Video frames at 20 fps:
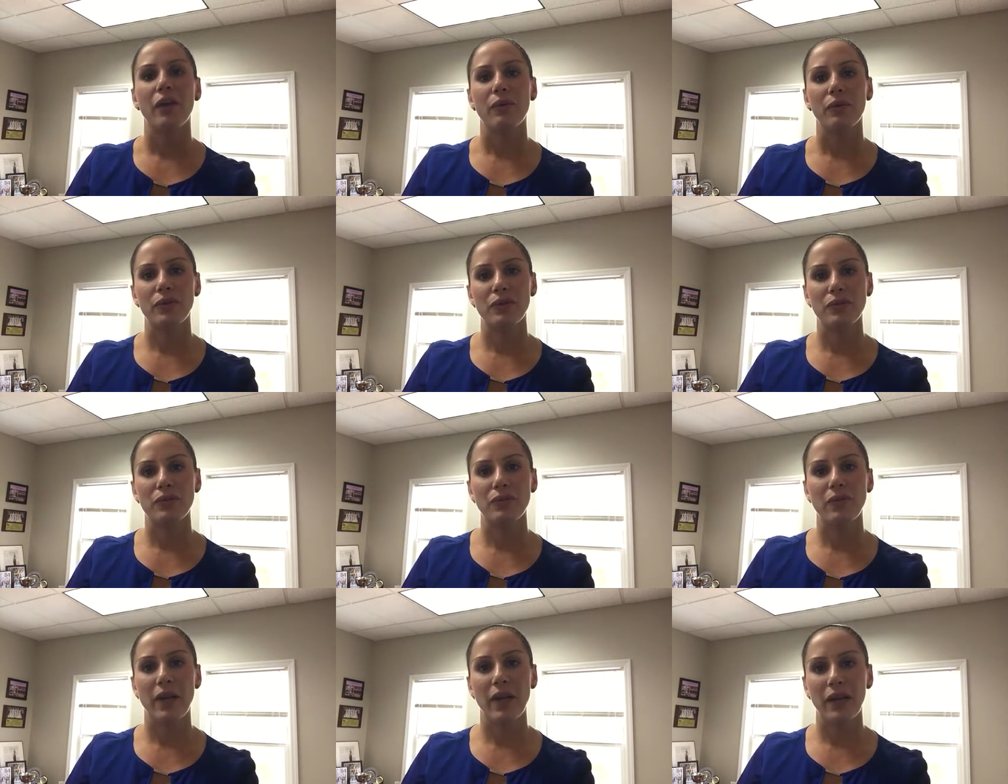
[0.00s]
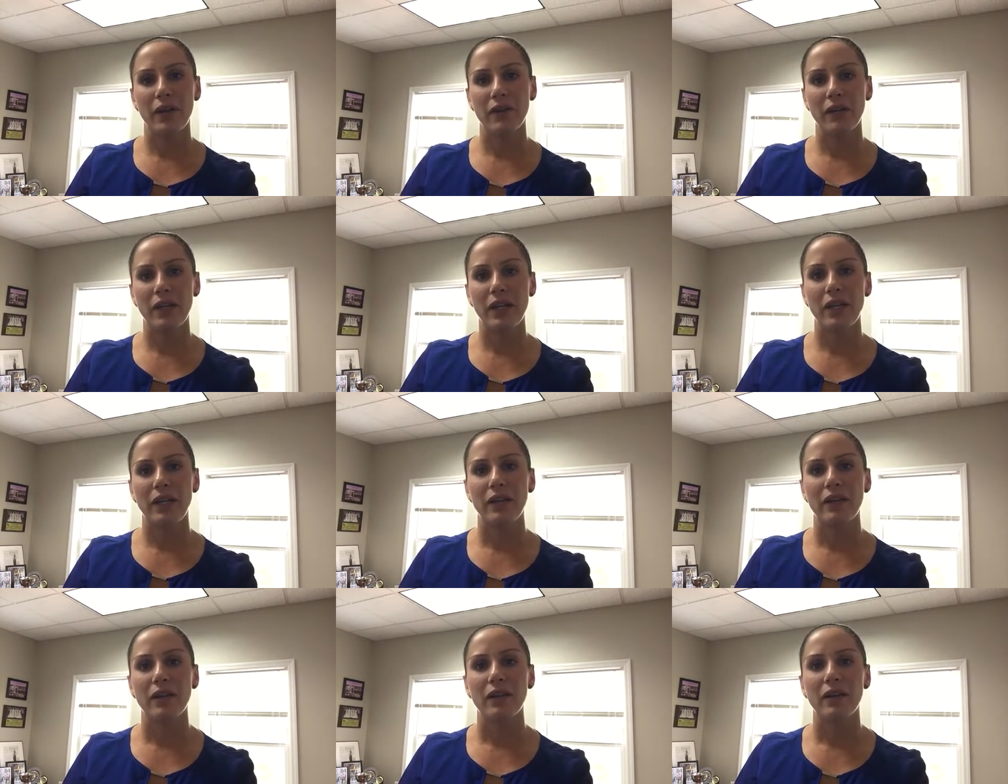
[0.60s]
It was
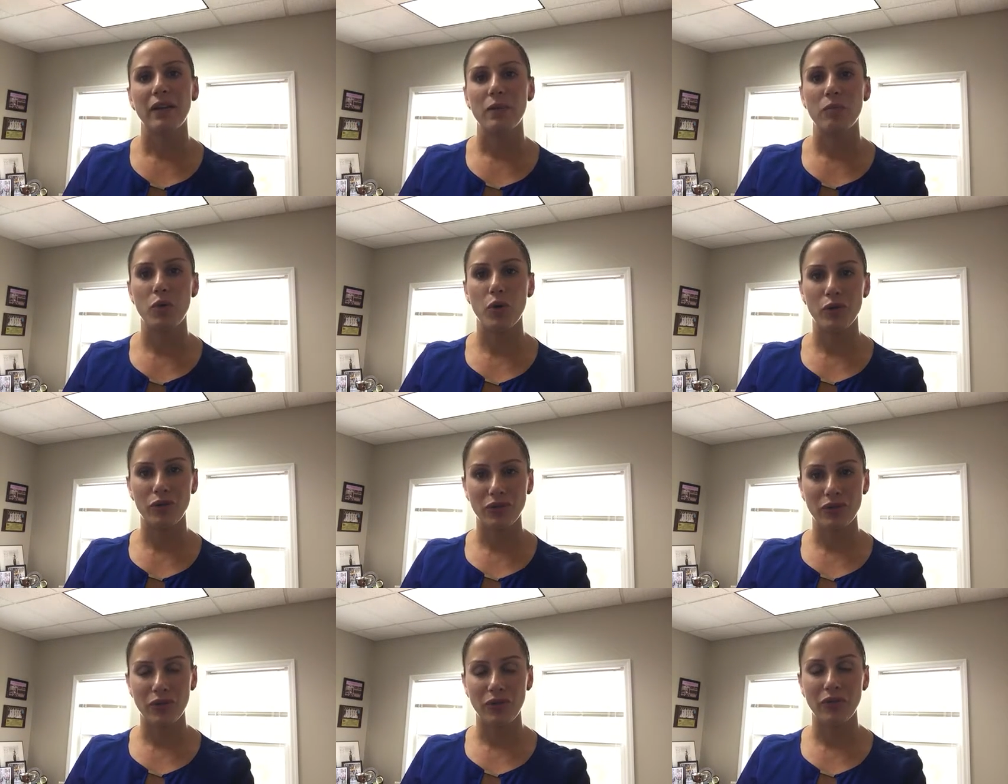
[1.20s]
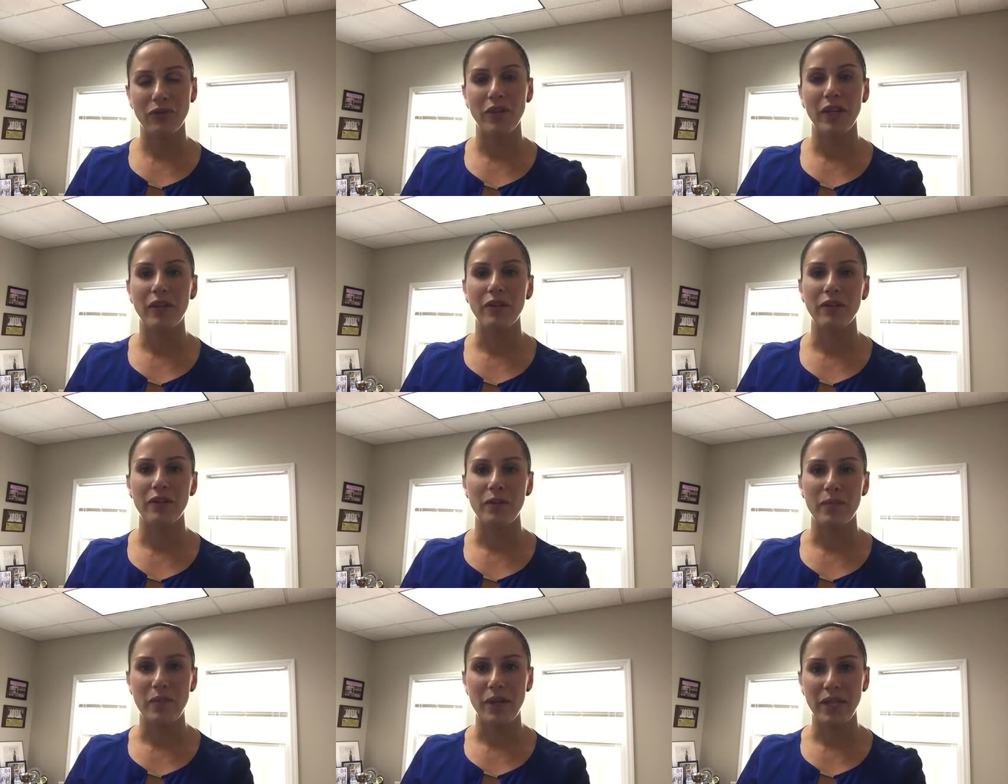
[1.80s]
very emotional,
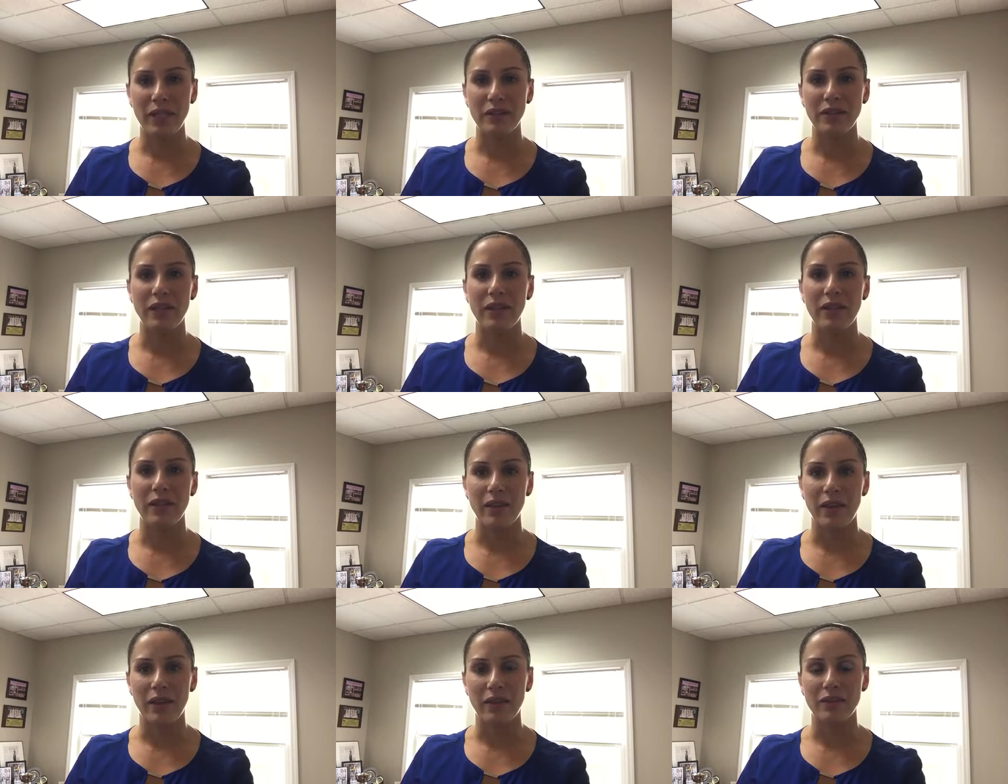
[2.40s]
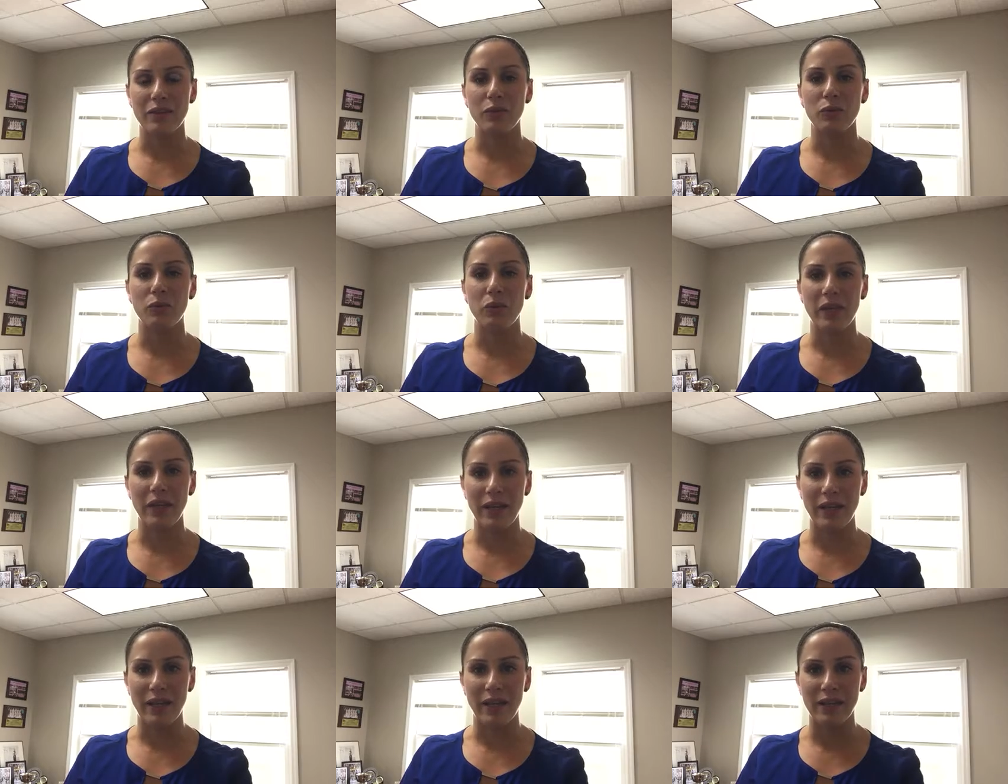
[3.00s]
very amazing thing to
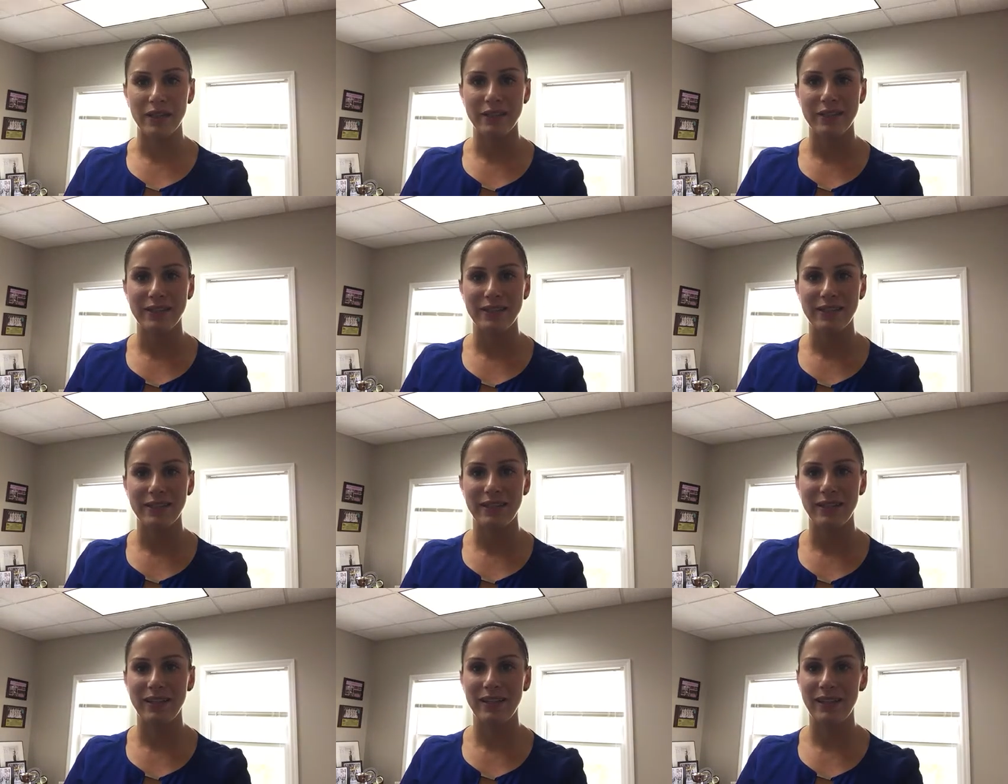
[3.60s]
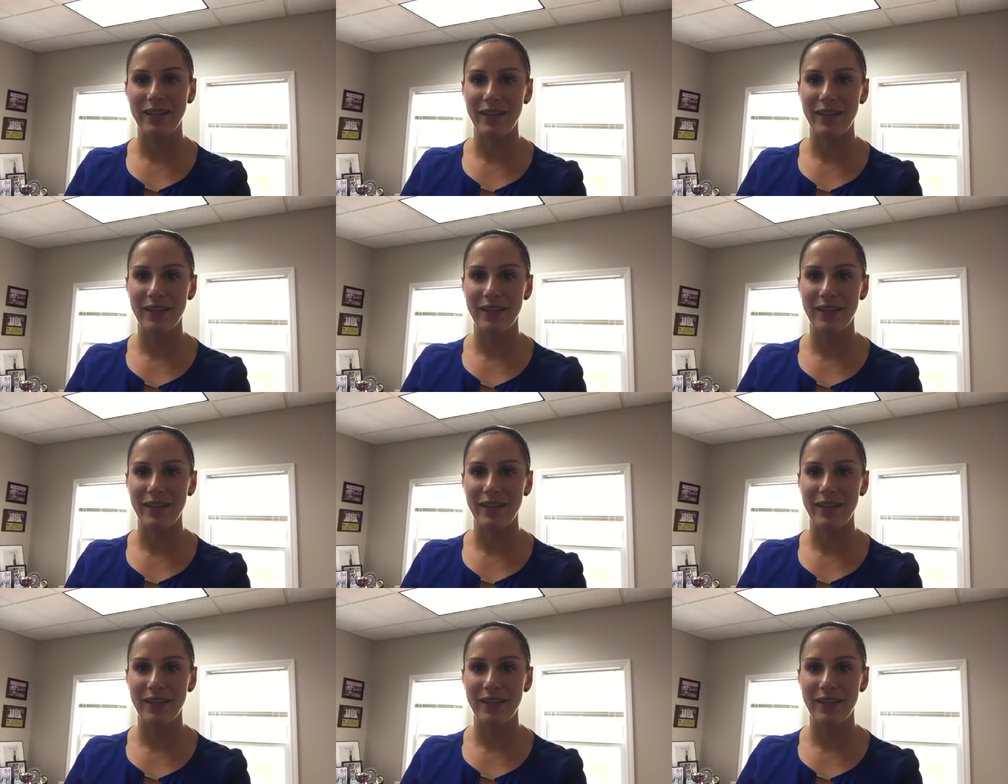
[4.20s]
witness.